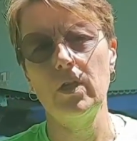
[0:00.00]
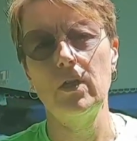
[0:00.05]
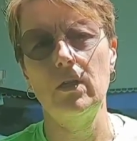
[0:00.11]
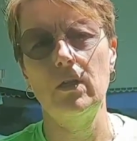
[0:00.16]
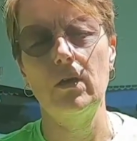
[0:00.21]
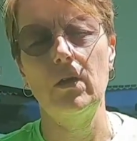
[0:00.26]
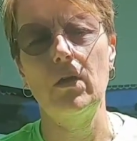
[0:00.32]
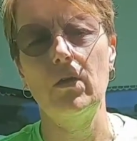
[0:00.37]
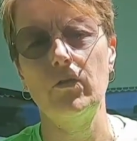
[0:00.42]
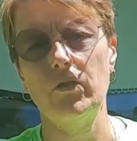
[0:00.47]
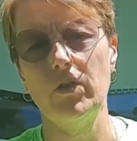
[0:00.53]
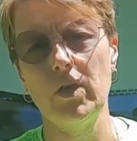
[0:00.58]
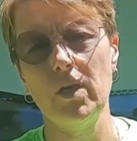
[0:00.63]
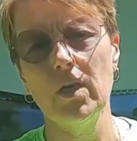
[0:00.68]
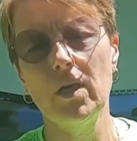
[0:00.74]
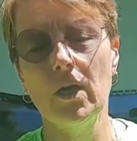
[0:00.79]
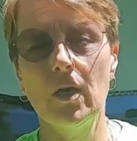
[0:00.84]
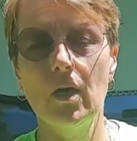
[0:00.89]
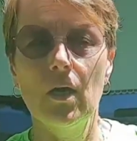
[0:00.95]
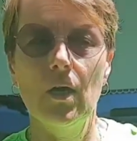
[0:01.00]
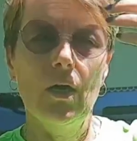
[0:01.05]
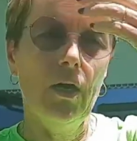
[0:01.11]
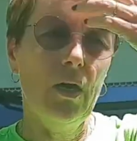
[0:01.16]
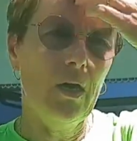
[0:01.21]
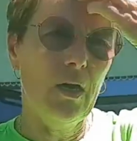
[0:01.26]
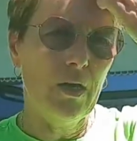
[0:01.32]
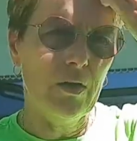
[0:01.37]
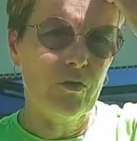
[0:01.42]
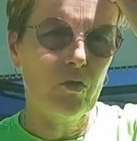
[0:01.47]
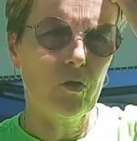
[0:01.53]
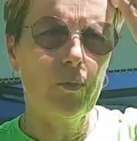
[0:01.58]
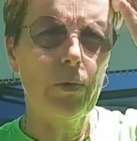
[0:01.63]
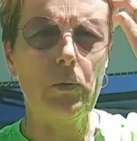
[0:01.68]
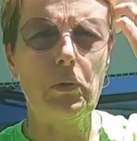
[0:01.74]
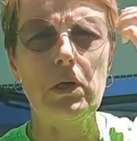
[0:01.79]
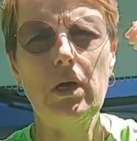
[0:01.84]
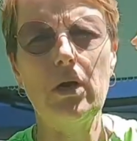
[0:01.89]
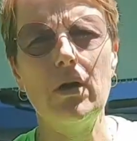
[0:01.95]
an RV, it's going to be
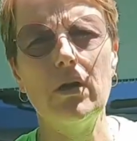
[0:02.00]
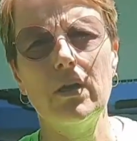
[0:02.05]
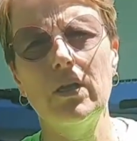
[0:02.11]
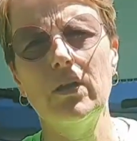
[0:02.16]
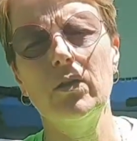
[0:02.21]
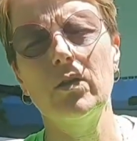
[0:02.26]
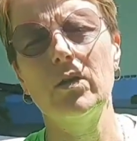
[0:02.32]
really hot in